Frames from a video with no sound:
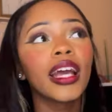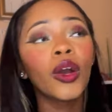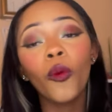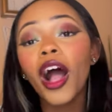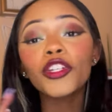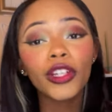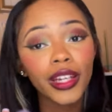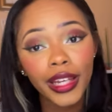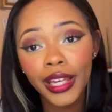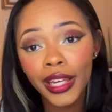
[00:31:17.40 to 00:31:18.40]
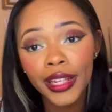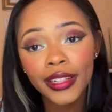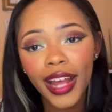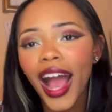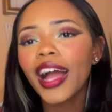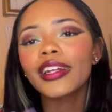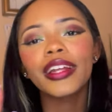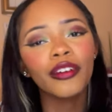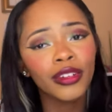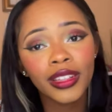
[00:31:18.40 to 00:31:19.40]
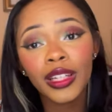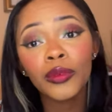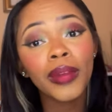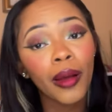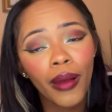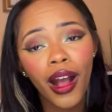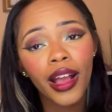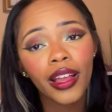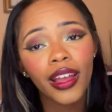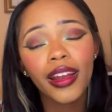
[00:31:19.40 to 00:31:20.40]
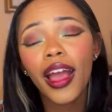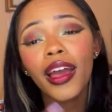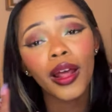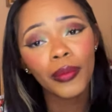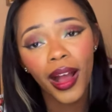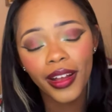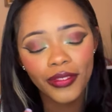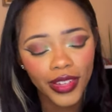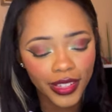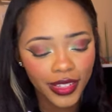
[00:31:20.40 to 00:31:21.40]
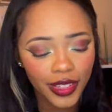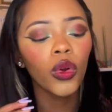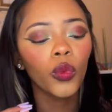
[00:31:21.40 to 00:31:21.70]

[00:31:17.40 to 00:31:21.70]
And watching it again, I definitely am not buying it, and I'm not convinced.